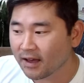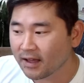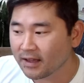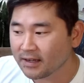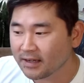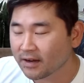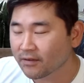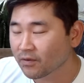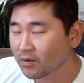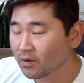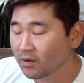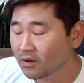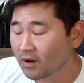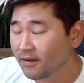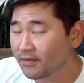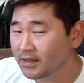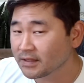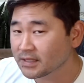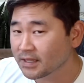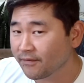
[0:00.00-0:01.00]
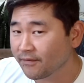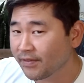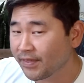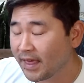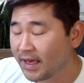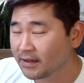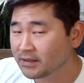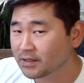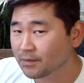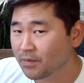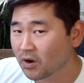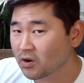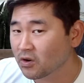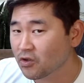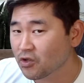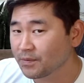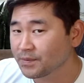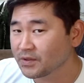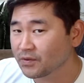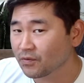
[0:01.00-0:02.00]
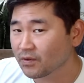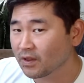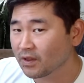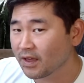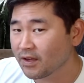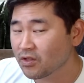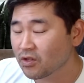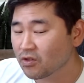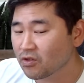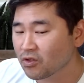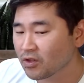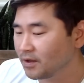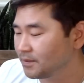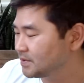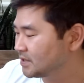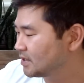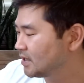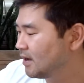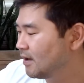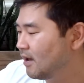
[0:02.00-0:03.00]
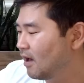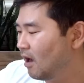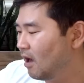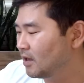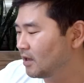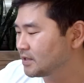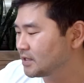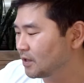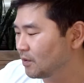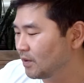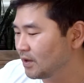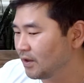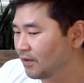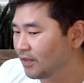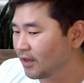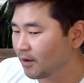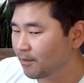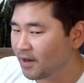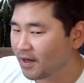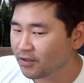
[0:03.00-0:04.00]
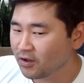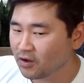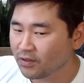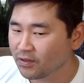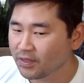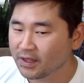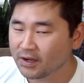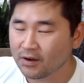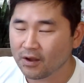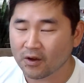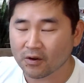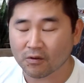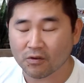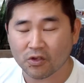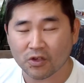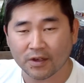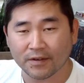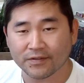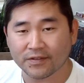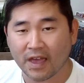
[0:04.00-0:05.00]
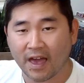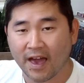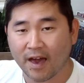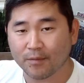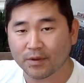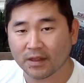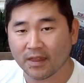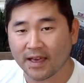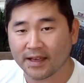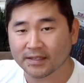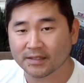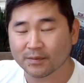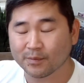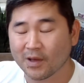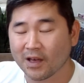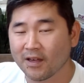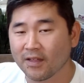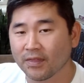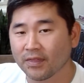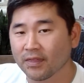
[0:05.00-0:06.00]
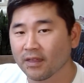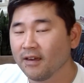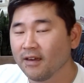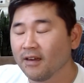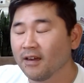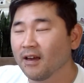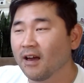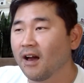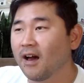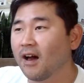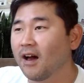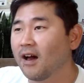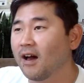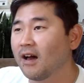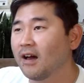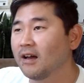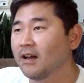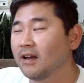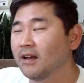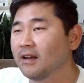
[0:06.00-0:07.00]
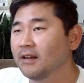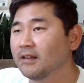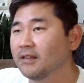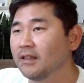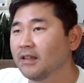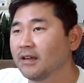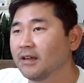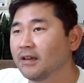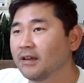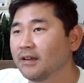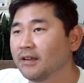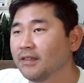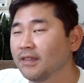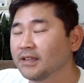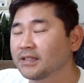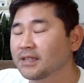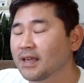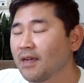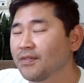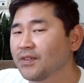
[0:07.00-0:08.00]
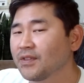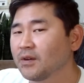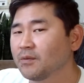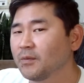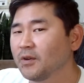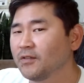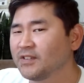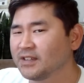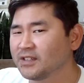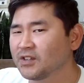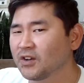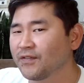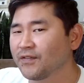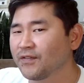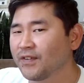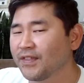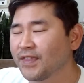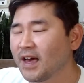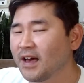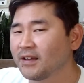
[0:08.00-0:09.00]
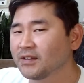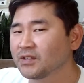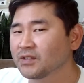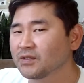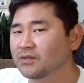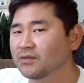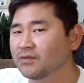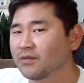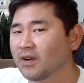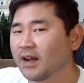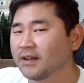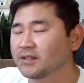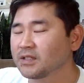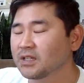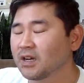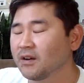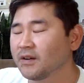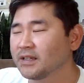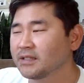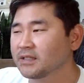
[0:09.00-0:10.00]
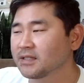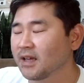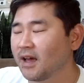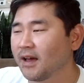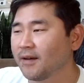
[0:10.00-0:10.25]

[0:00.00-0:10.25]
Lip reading: native ruler of the seventh house of partnerships and relationships. Also, when you think about, you know, the nodal shifts that happened last month, the south node moved into your fifth house, right? So it's